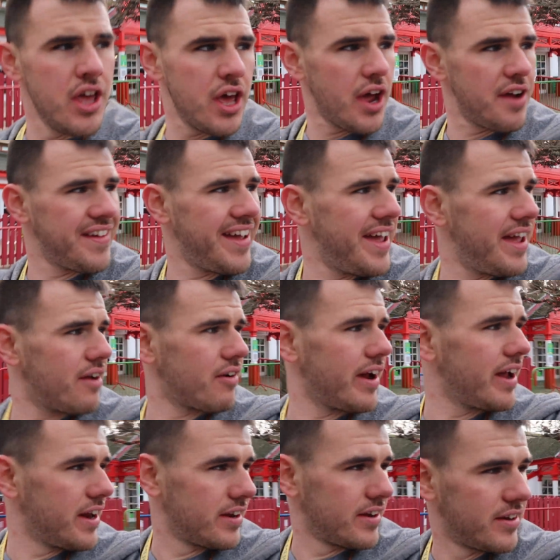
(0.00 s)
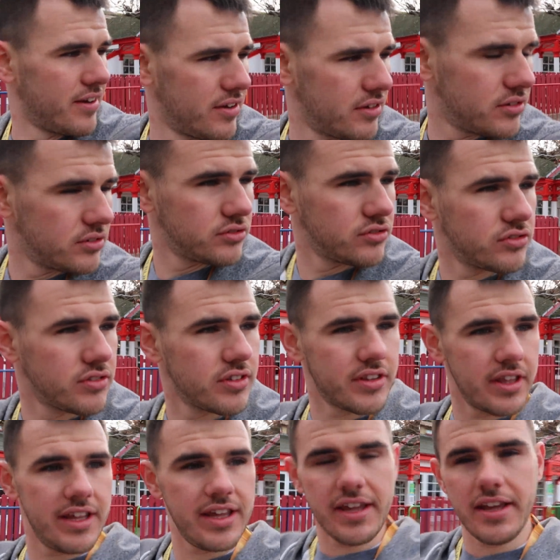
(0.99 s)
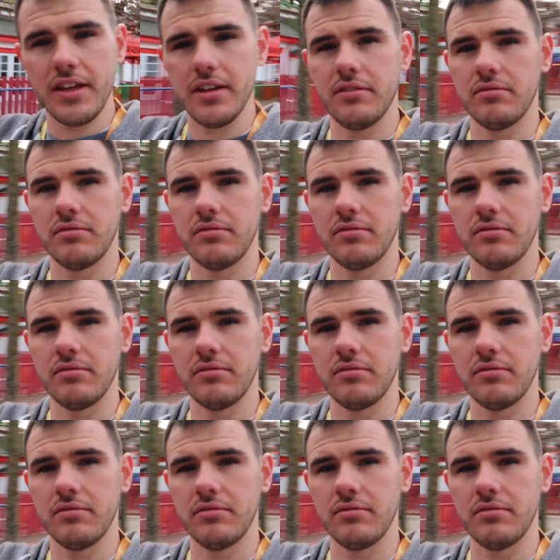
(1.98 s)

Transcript: over here in the